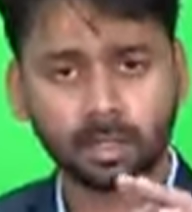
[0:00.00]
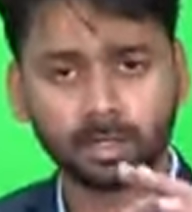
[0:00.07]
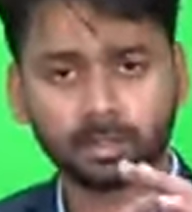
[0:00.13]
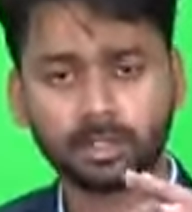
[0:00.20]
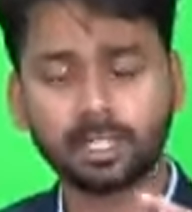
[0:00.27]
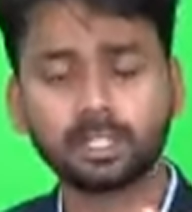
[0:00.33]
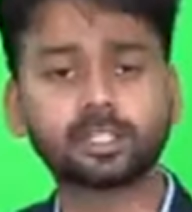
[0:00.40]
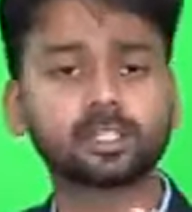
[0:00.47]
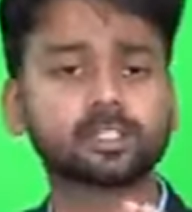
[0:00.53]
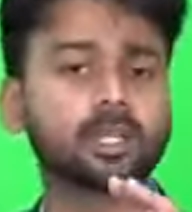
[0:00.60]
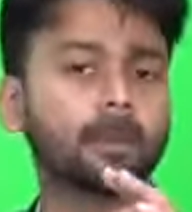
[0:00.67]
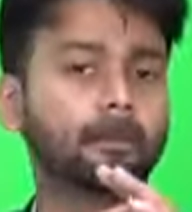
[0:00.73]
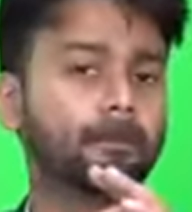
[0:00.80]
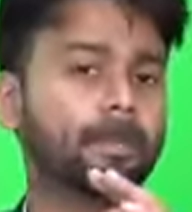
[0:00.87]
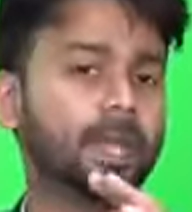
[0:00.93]
This is
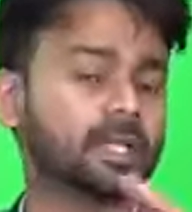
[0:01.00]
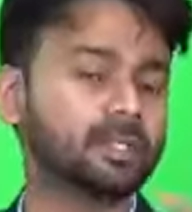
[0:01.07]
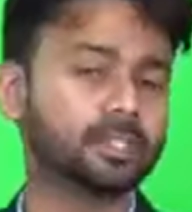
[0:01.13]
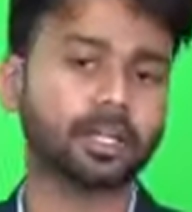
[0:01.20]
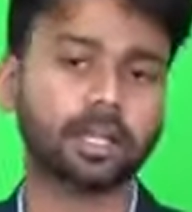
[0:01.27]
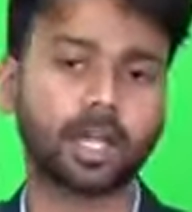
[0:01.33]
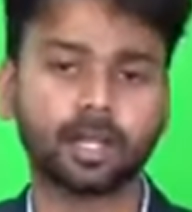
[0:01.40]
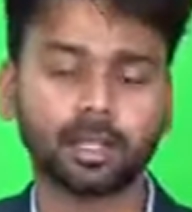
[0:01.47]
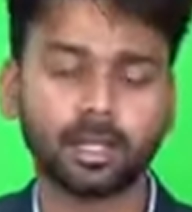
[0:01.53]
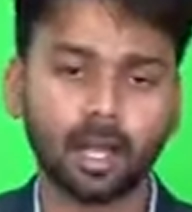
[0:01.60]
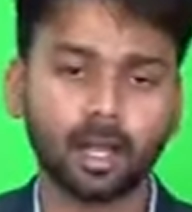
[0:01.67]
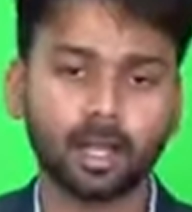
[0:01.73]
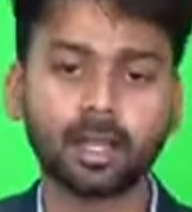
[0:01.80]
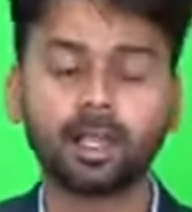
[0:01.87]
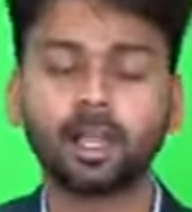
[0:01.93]
the basic
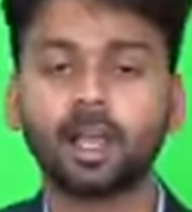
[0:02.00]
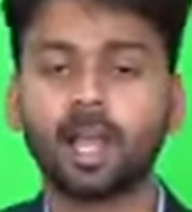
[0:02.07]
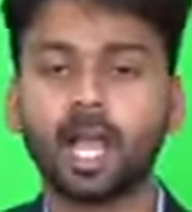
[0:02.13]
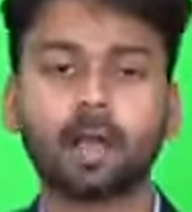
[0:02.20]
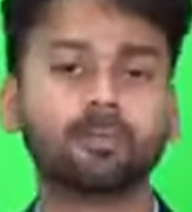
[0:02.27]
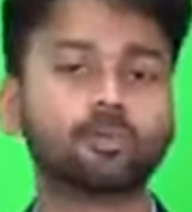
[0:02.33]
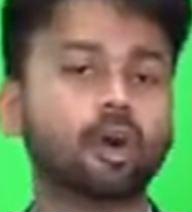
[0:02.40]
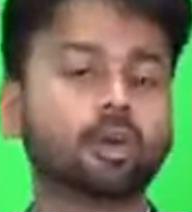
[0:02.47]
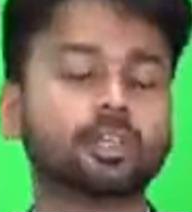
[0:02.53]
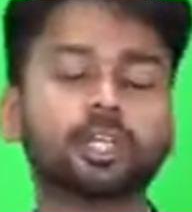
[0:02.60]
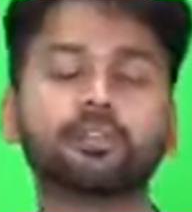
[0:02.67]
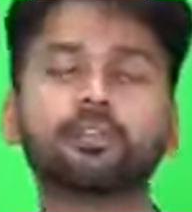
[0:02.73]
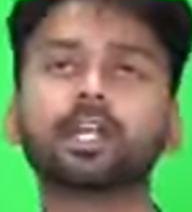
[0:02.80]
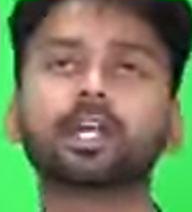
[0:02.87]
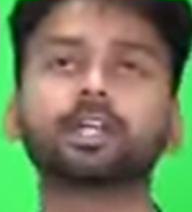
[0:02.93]
idea. I'm not
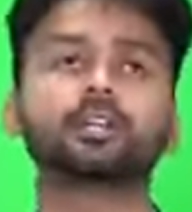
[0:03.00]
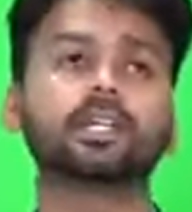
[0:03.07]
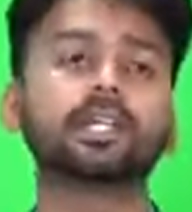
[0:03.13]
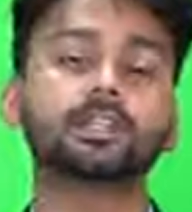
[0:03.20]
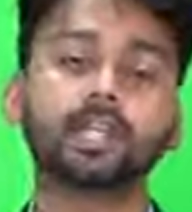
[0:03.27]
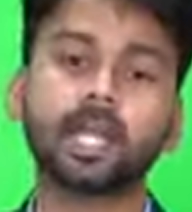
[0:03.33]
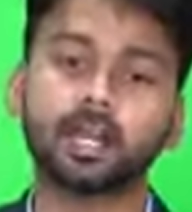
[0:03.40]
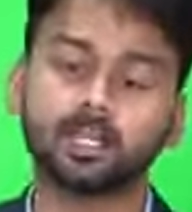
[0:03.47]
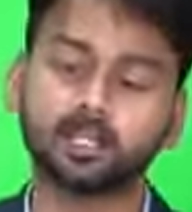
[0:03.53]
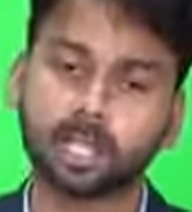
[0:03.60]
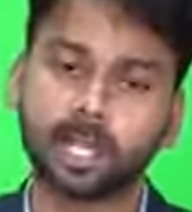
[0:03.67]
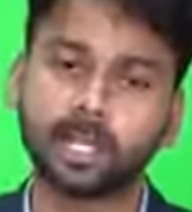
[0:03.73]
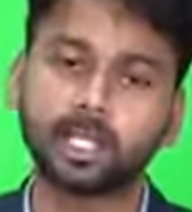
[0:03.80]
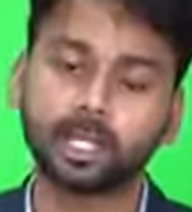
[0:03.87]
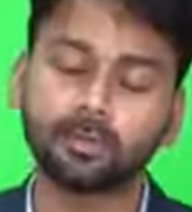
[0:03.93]
giving a detailed
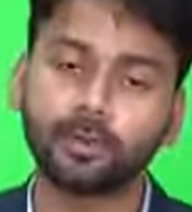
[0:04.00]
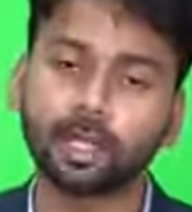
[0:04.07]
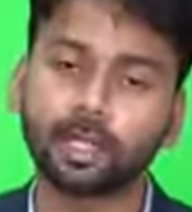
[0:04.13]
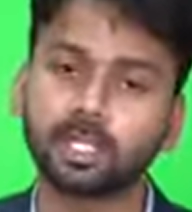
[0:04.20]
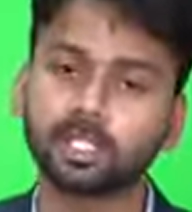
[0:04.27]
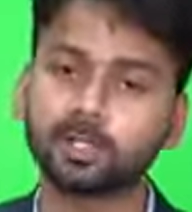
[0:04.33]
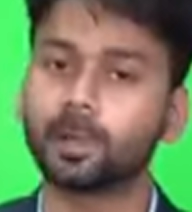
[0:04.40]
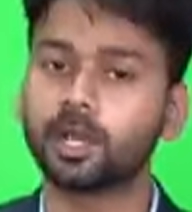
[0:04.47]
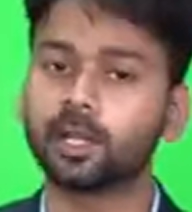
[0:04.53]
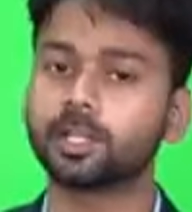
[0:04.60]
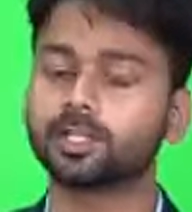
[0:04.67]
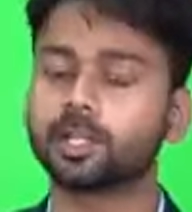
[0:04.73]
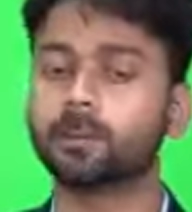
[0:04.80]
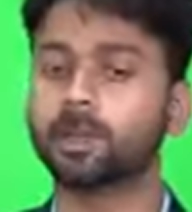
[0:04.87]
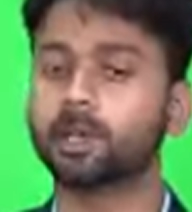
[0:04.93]
scientific
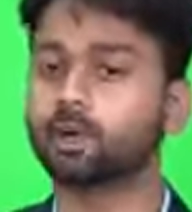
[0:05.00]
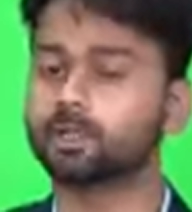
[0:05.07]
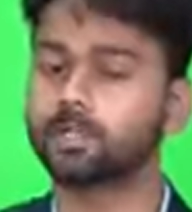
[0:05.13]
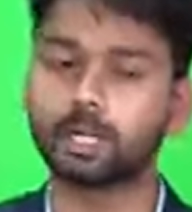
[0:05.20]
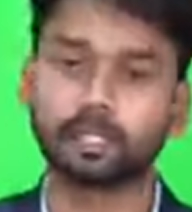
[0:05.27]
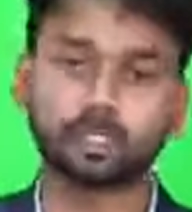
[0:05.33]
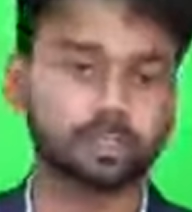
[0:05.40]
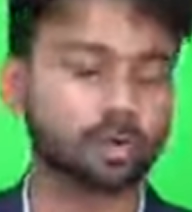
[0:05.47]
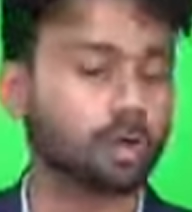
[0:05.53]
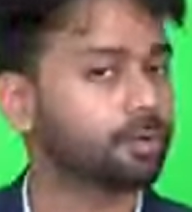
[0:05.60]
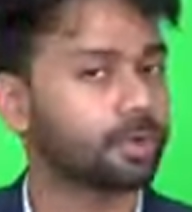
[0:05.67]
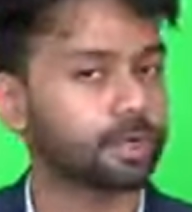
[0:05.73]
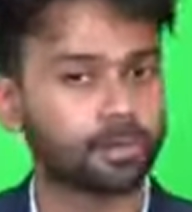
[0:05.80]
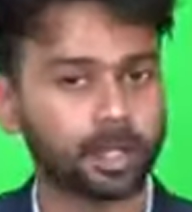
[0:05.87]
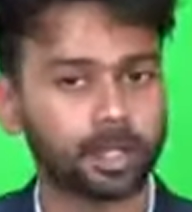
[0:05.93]
explanation because that is not
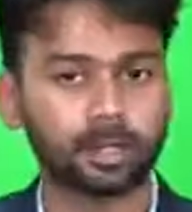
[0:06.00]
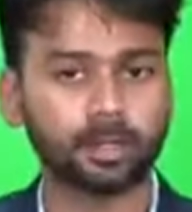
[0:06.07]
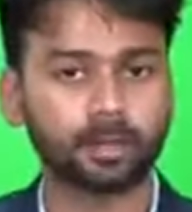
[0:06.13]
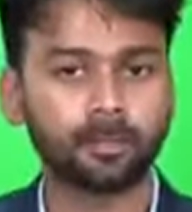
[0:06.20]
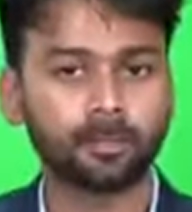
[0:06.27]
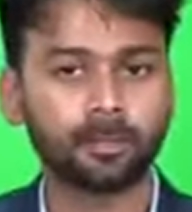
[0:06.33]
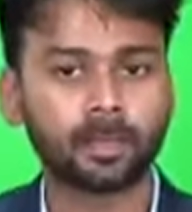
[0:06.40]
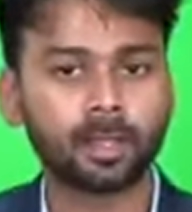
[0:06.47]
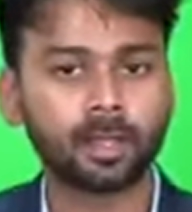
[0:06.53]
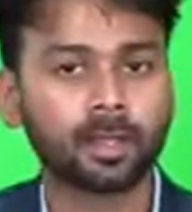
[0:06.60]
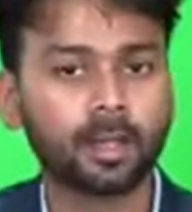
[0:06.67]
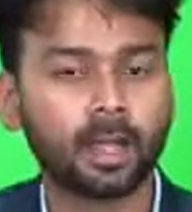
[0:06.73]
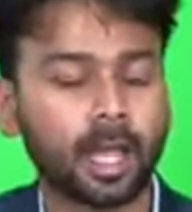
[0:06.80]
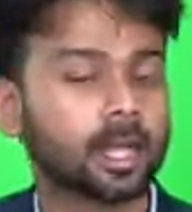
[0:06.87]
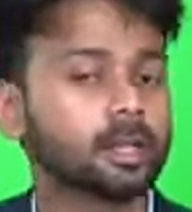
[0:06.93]
required.
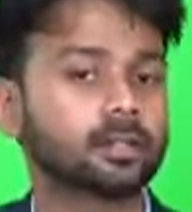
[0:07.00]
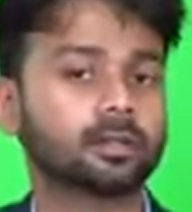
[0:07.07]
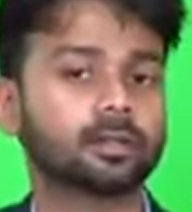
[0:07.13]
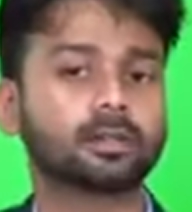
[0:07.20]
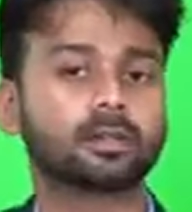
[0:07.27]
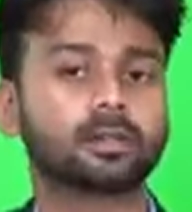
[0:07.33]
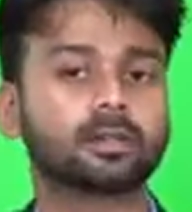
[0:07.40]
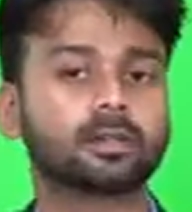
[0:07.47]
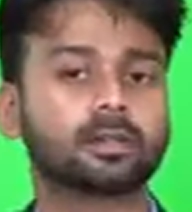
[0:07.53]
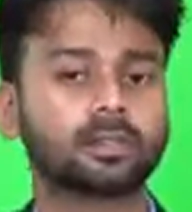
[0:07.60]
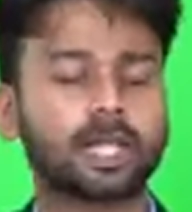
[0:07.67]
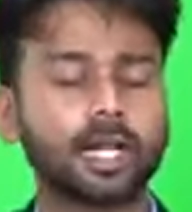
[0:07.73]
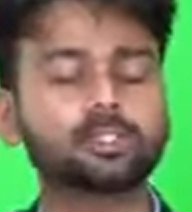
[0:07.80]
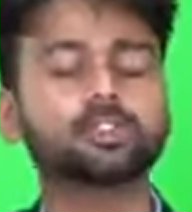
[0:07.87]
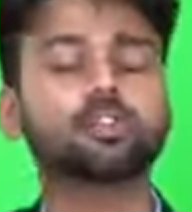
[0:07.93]
And
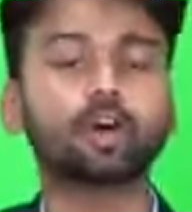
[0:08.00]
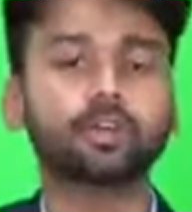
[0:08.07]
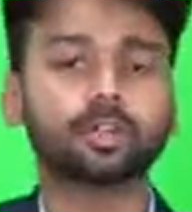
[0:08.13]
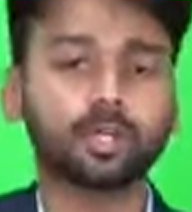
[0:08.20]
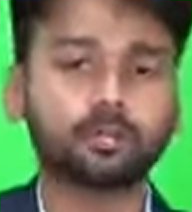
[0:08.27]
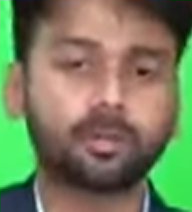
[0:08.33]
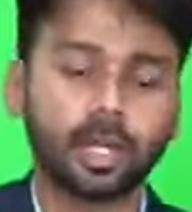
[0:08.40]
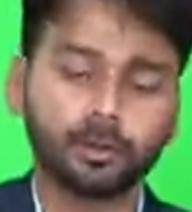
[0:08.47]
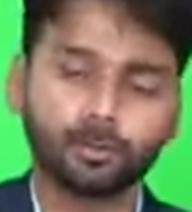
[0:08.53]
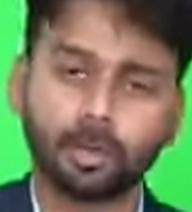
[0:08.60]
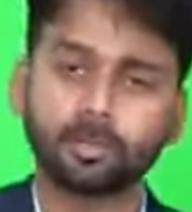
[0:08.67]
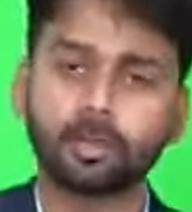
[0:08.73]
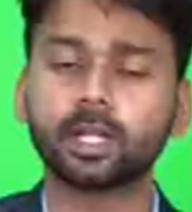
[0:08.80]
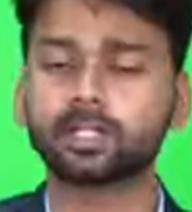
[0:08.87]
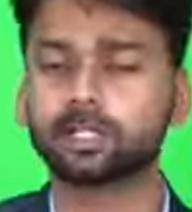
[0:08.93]
that's not required
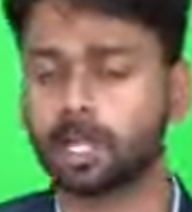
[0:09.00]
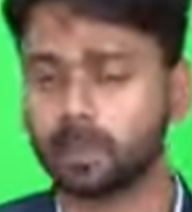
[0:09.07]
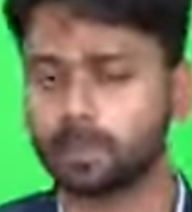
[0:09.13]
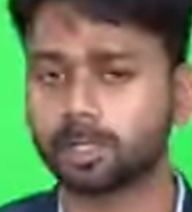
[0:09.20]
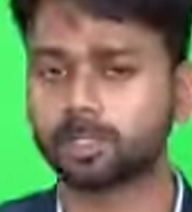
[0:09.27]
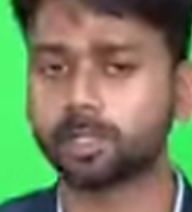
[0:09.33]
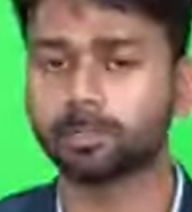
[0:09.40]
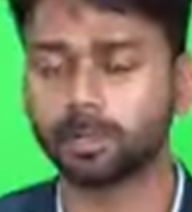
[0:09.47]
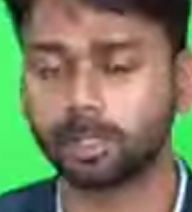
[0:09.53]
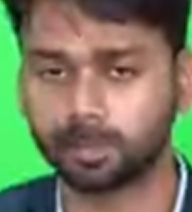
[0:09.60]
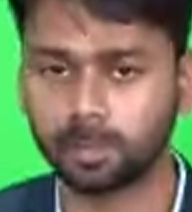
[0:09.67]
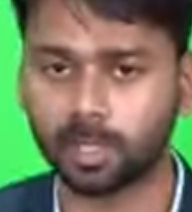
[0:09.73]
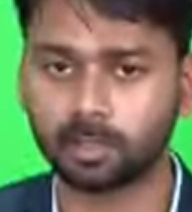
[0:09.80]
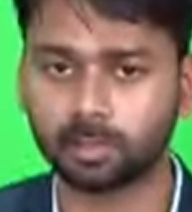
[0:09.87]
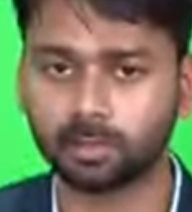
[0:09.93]
from your examination
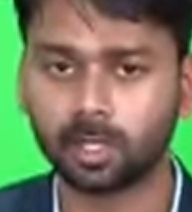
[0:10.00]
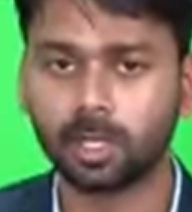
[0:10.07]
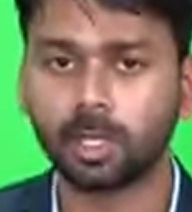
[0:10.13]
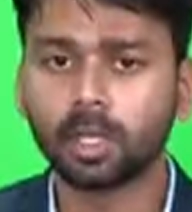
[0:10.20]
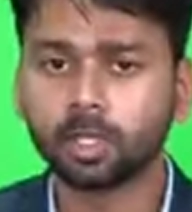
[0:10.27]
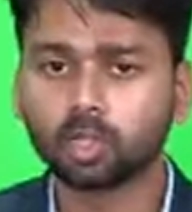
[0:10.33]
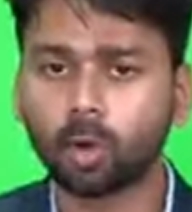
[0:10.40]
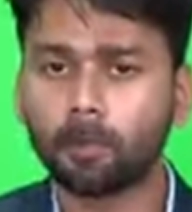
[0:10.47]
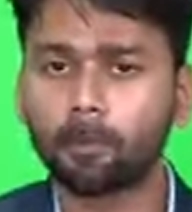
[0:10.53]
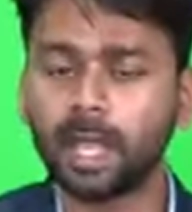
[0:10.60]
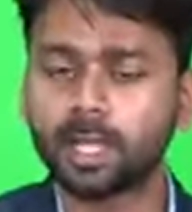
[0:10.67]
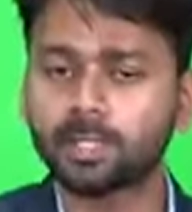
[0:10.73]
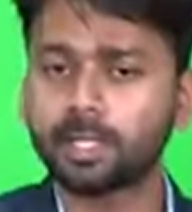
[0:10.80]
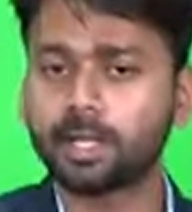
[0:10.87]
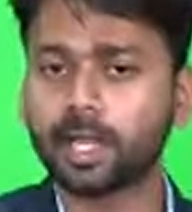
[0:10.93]
perspective. So
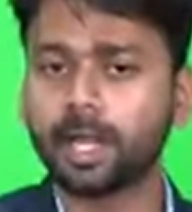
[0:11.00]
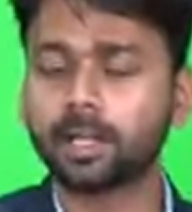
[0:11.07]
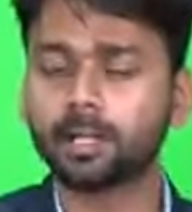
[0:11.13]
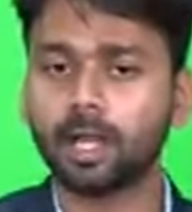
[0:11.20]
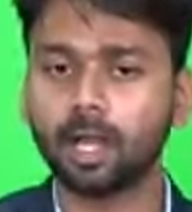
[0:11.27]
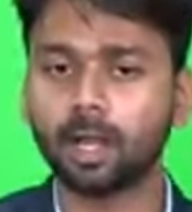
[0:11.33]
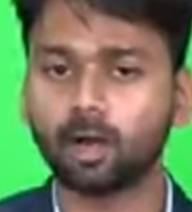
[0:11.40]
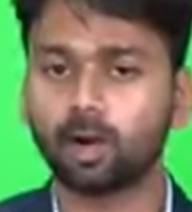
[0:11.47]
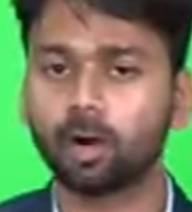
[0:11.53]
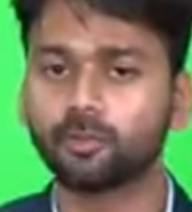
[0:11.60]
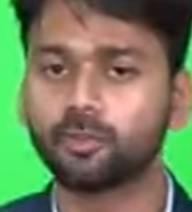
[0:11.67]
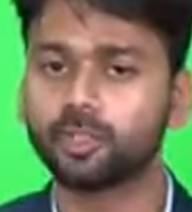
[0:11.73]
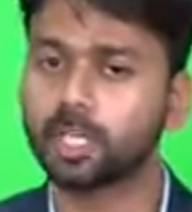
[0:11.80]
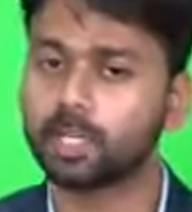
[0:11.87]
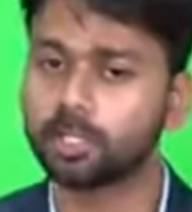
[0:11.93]
basic idea
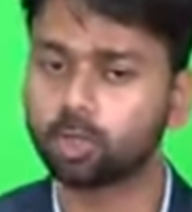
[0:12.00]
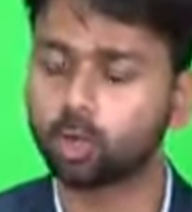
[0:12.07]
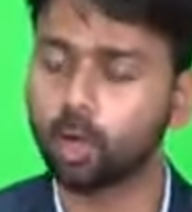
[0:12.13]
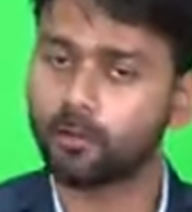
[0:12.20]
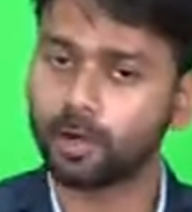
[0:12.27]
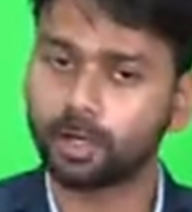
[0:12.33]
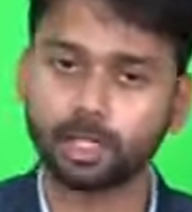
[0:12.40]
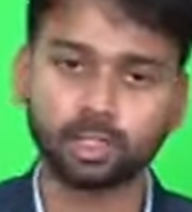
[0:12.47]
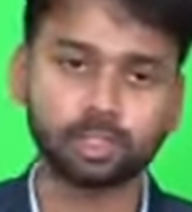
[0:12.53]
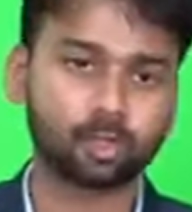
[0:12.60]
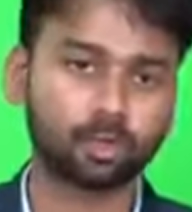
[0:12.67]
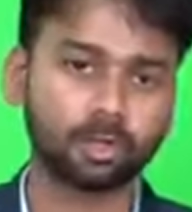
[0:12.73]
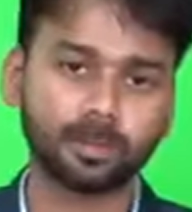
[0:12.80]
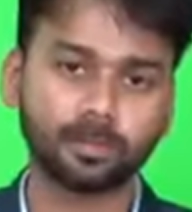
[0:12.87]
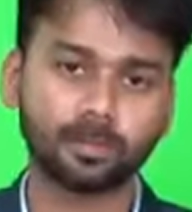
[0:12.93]
of genes you have understood.